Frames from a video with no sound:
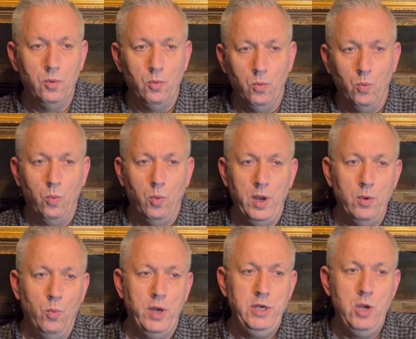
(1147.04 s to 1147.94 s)

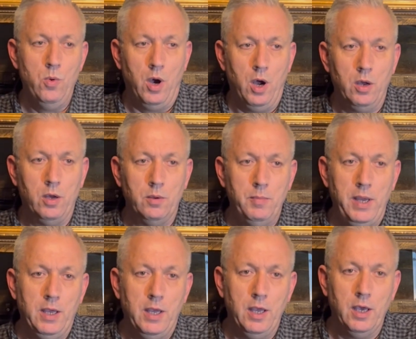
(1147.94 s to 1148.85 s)
When you are
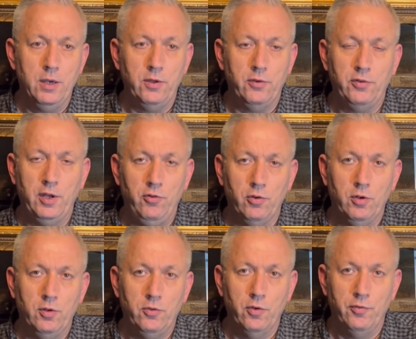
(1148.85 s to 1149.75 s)
making a
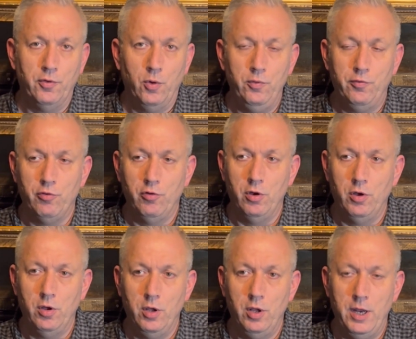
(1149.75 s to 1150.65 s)
decision to vote
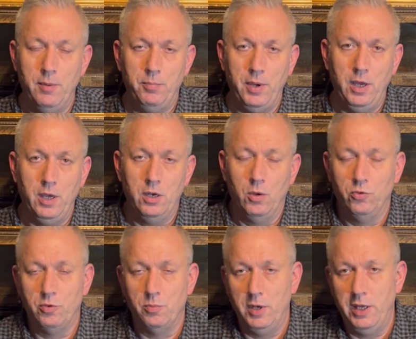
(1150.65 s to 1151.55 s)
for an MP and
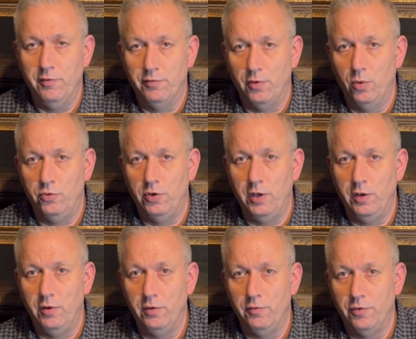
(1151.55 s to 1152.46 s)
ultimately
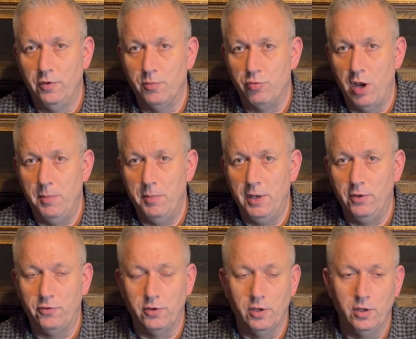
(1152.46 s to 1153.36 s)
voting for the Prime
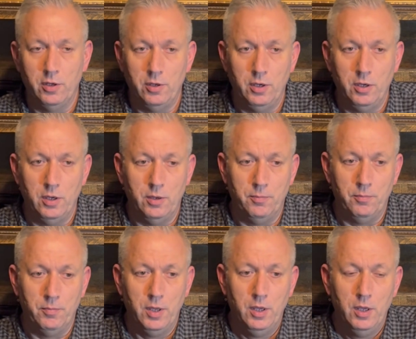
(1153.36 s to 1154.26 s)
Minister,
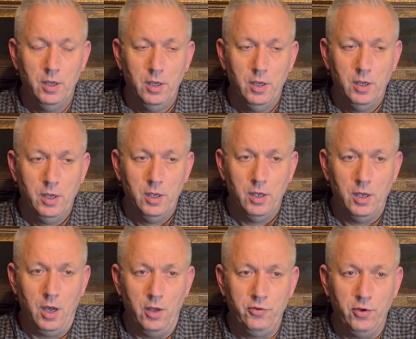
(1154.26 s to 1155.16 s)

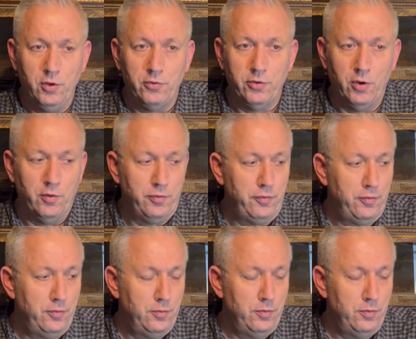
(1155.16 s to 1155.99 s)
ask yourself,